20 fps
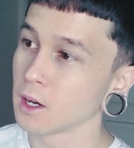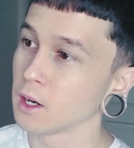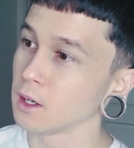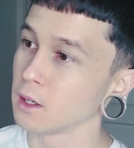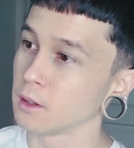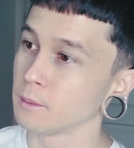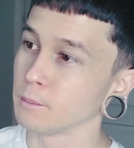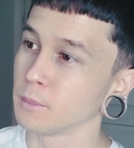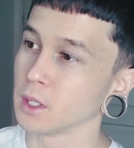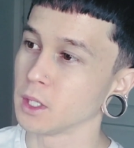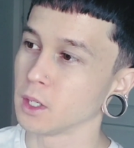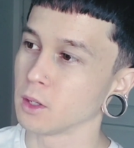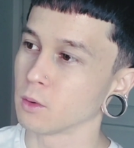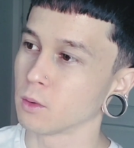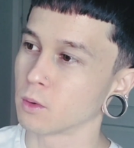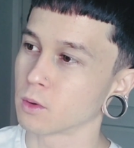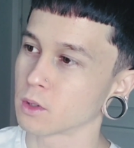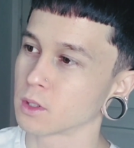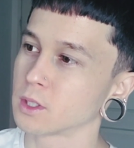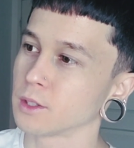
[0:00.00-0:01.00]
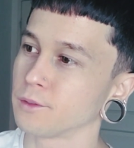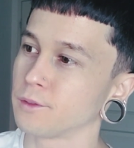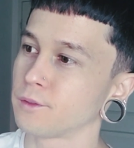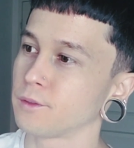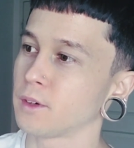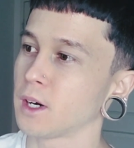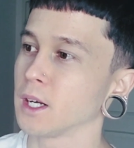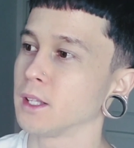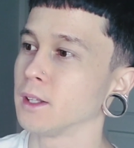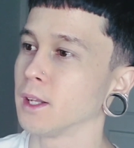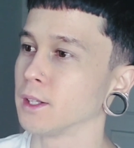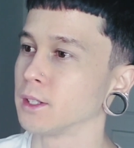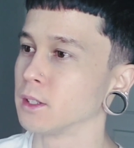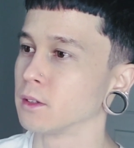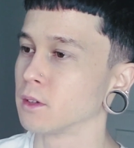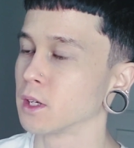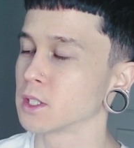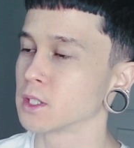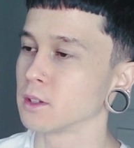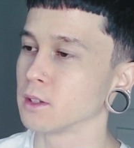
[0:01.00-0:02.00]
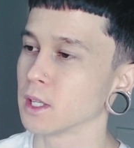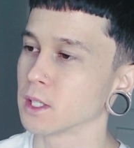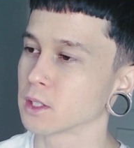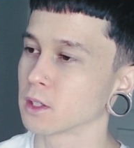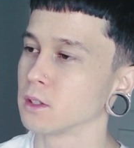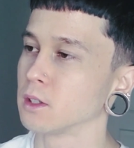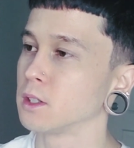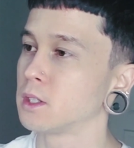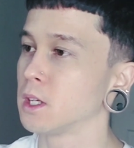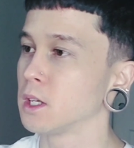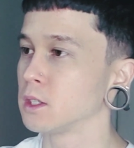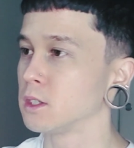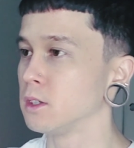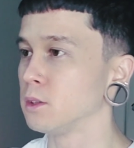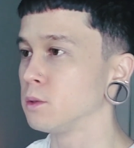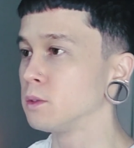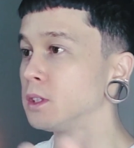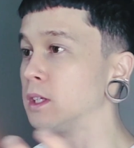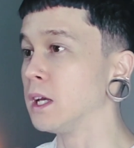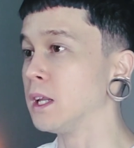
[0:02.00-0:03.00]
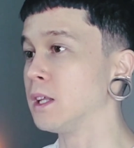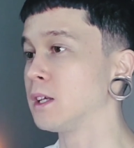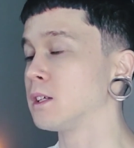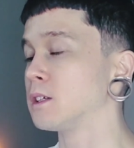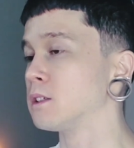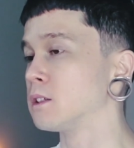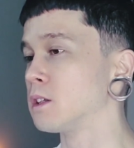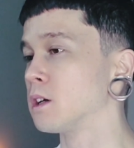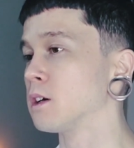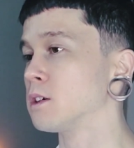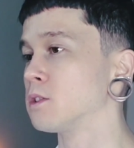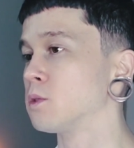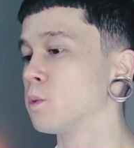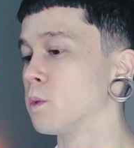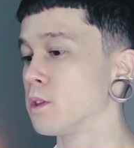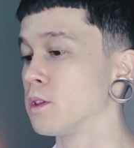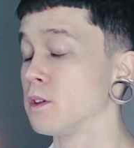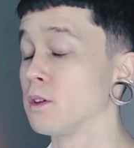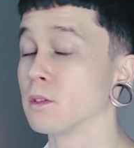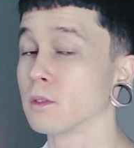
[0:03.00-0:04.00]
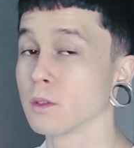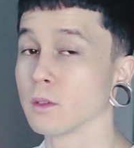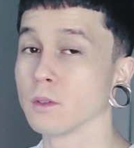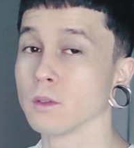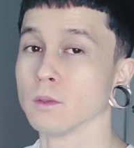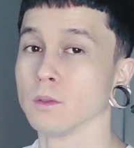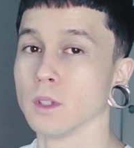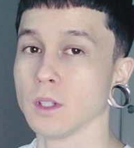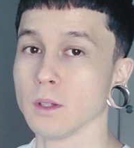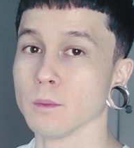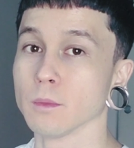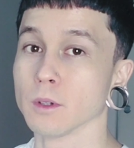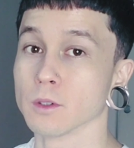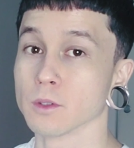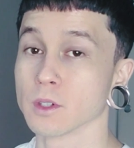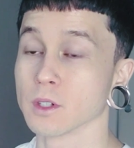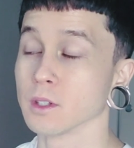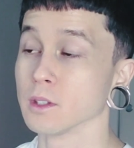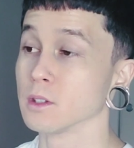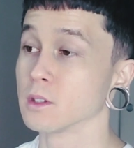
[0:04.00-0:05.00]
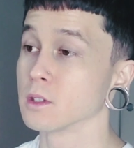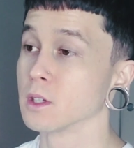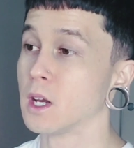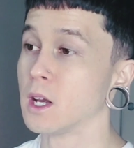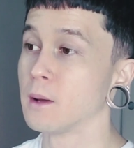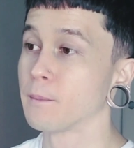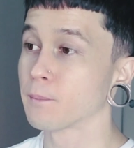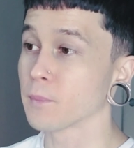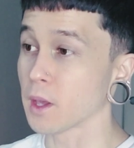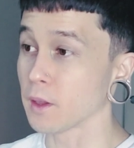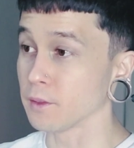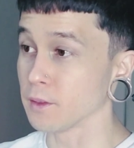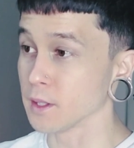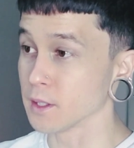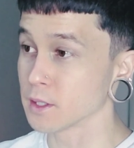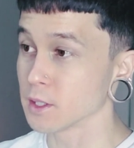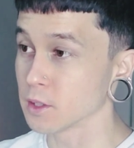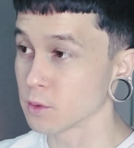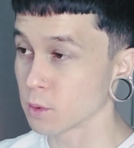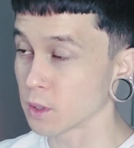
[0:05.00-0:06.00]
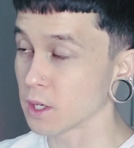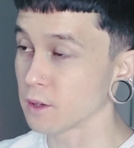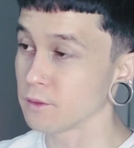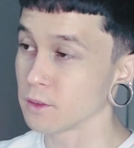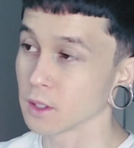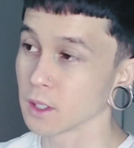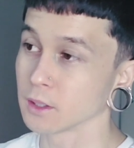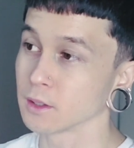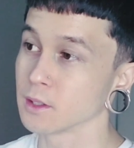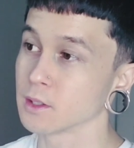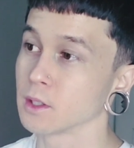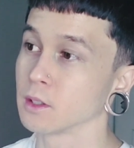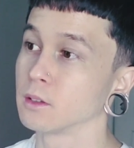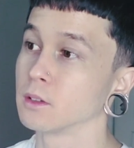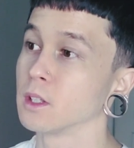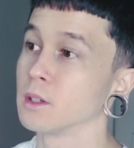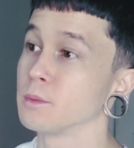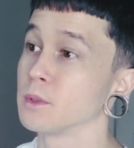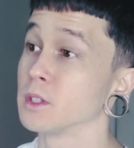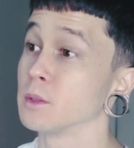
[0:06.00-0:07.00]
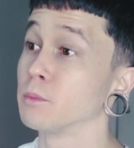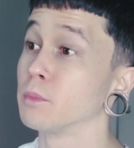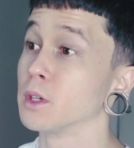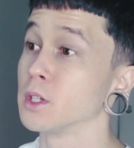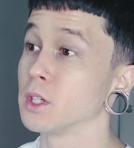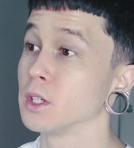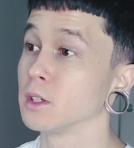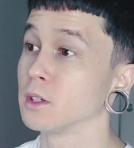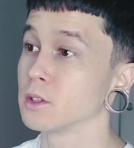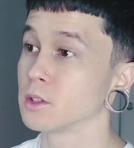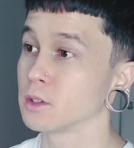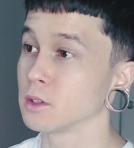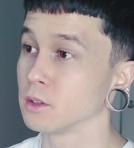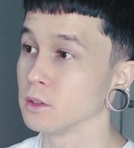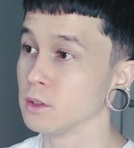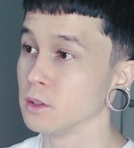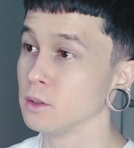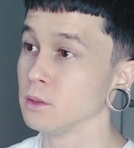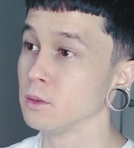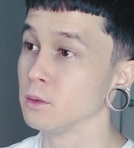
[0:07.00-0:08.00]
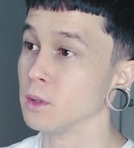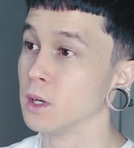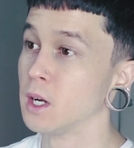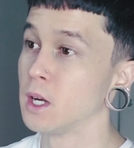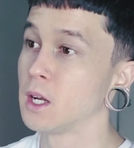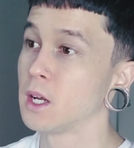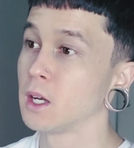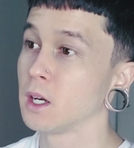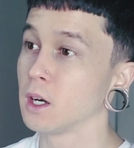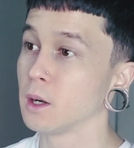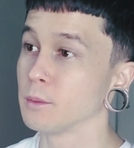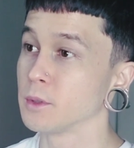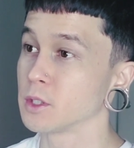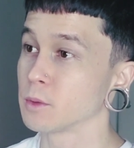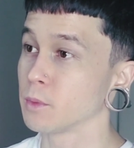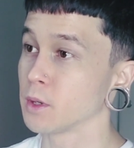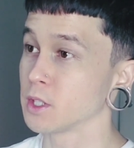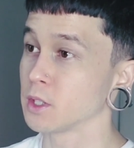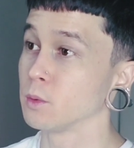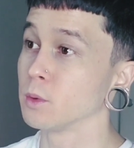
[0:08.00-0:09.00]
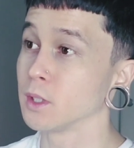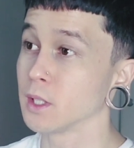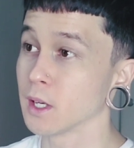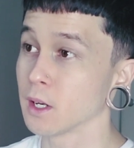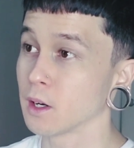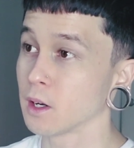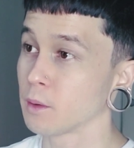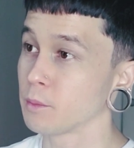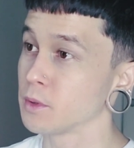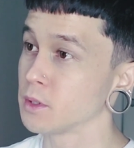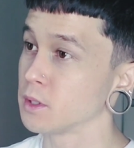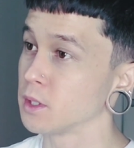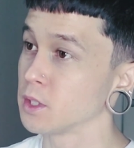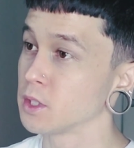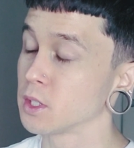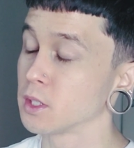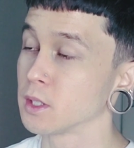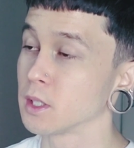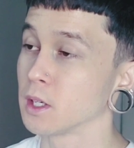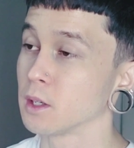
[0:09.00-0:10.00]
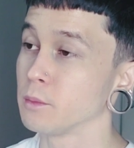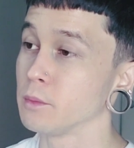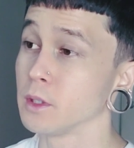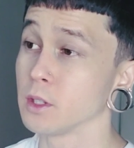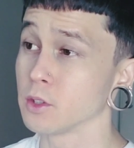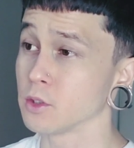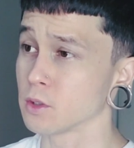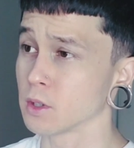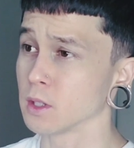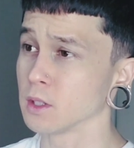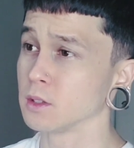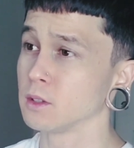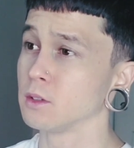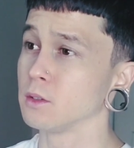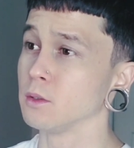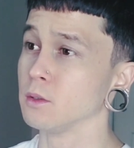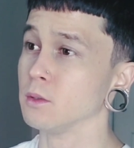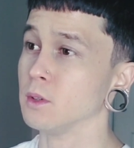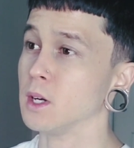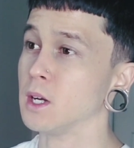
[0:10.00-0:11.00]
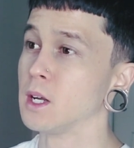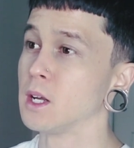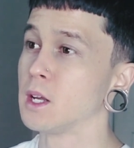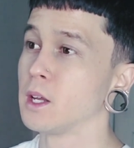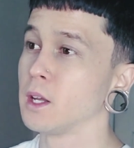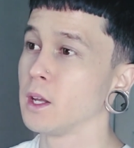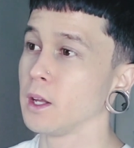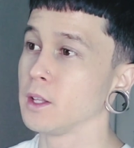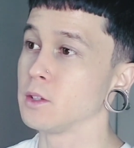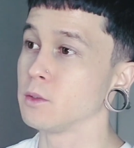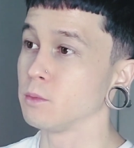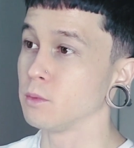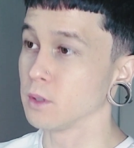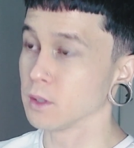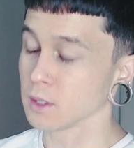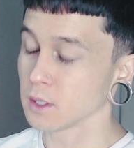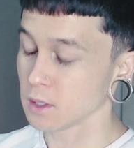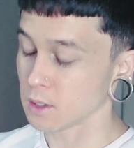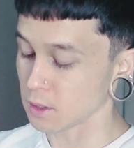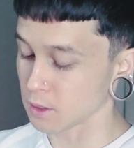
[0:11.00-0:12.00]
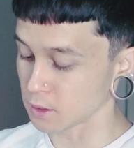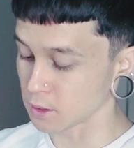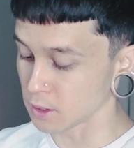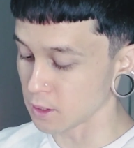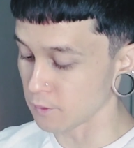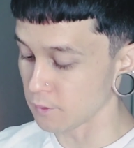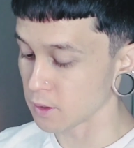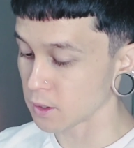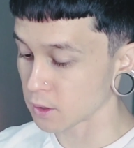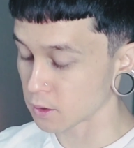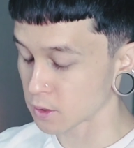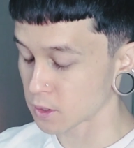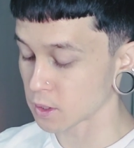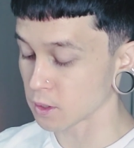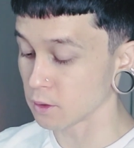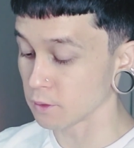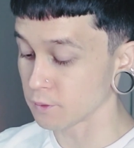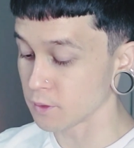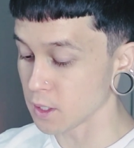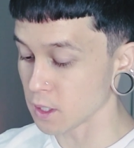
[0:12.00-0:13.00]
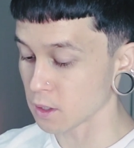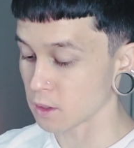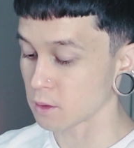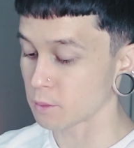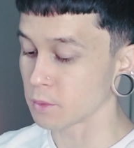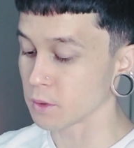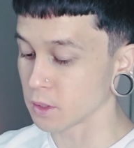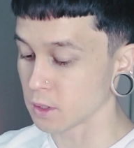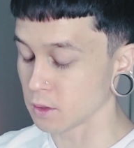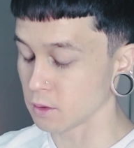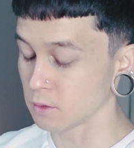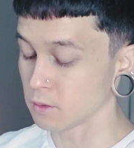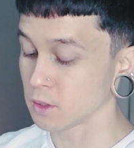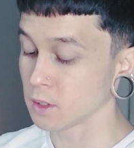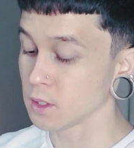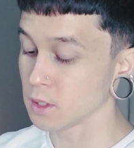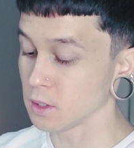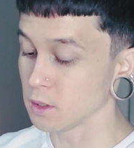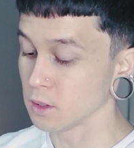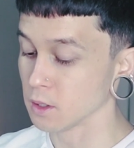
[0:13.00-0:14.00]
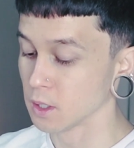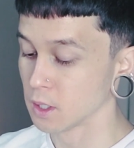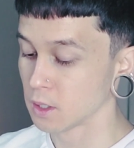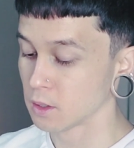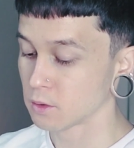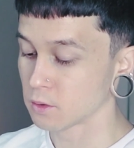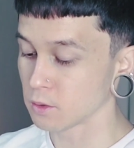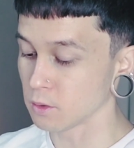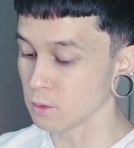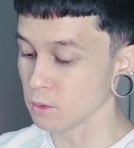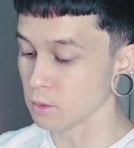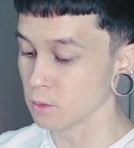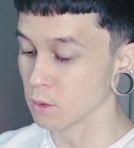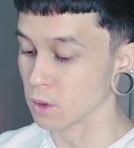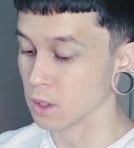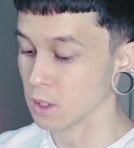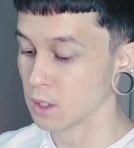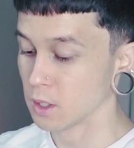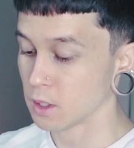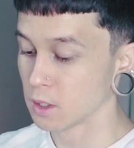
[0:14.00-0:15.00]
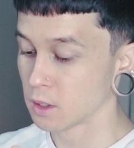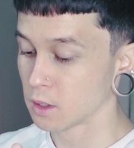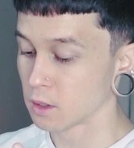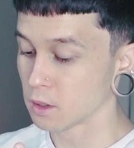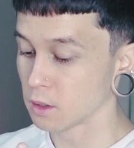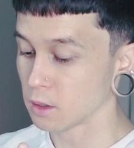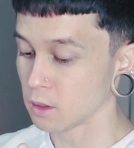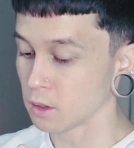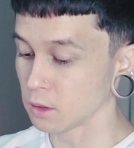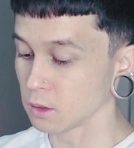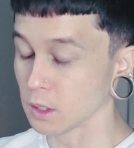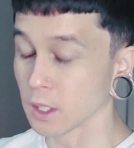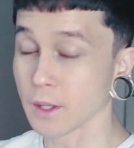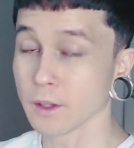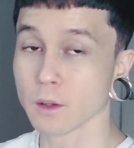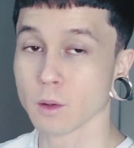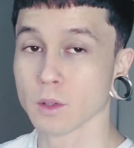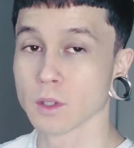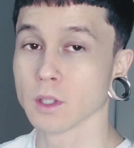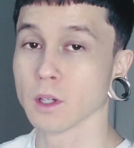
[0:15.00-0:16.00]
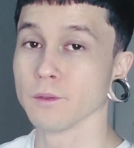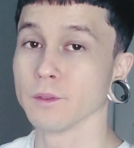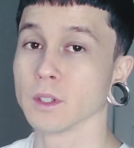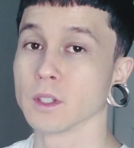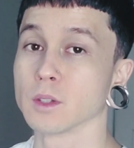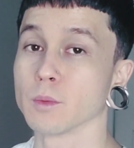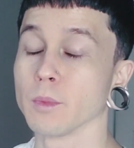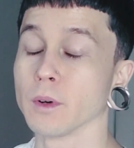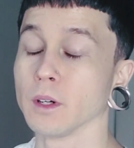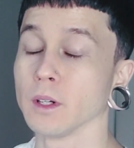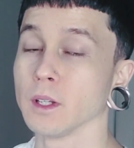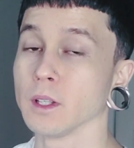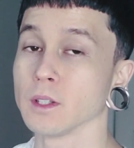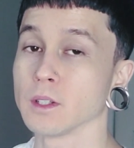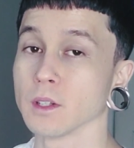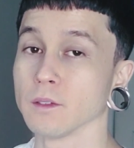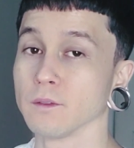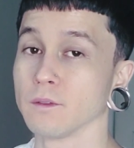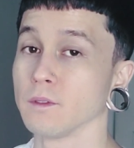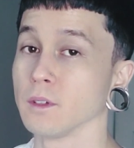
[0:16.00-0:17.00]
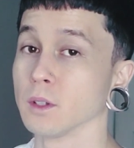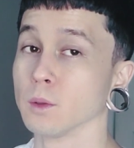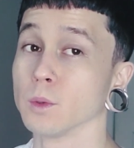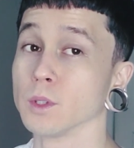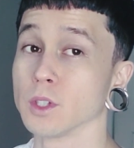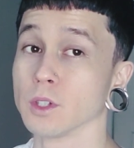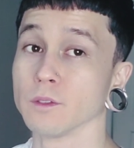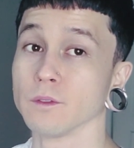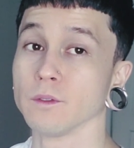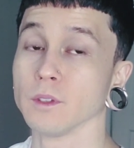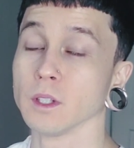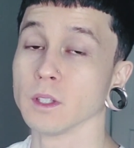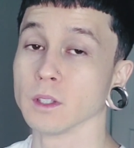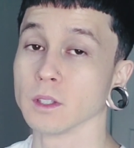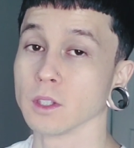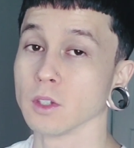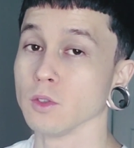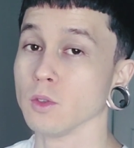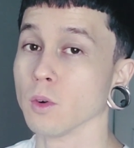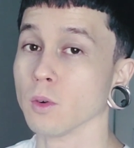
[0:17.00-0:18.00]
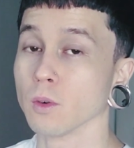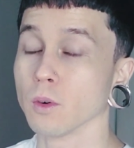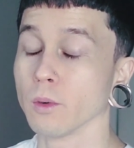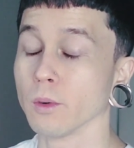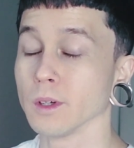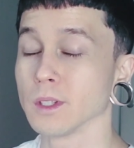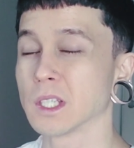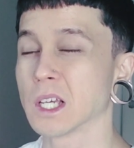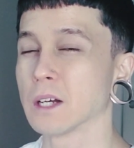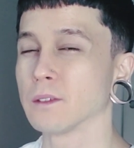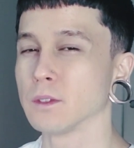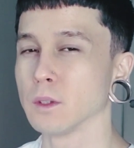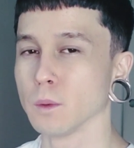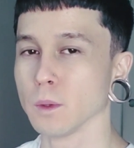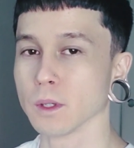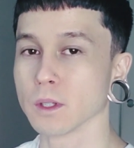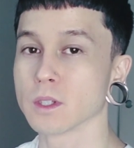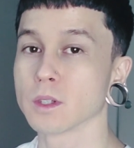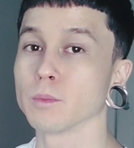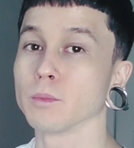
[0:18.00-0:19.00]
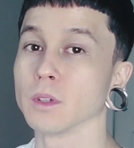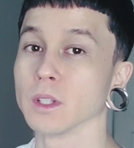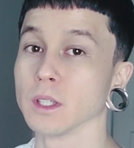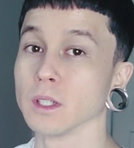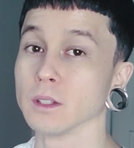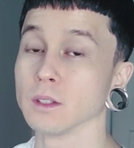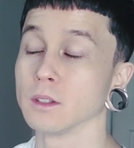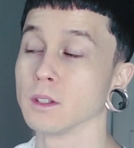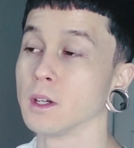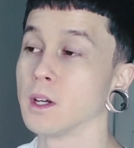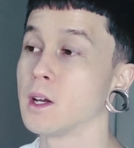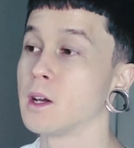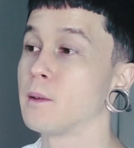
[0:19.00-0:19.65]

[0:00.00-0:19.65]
But in order to find that direction, that's going to take you getting in touch with your own emotions. And this is what I feel like this eclipse is pushing us to do, especially with that opposition that are being drawn to. It's really giving yourself the opportunity to let yourself experience and feel what you're feeling. You don't always have to explain it.